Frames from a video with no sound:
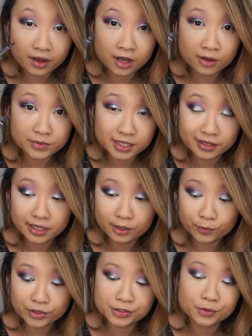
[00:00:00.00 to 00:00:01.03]

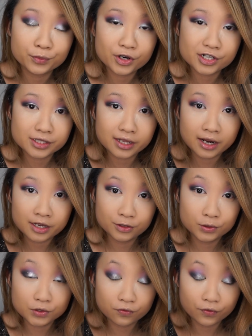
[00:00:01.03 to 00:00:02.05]
synthetic bristle brush that I
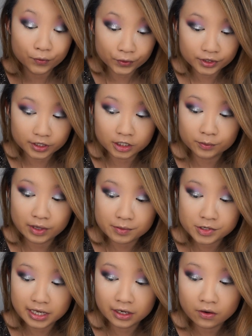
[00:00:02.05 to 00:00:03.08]
used for the Colourpop
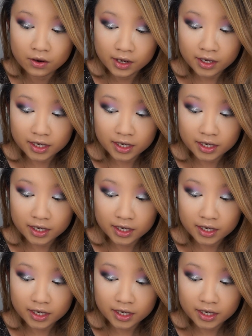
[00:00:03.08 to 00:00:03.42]
shadow.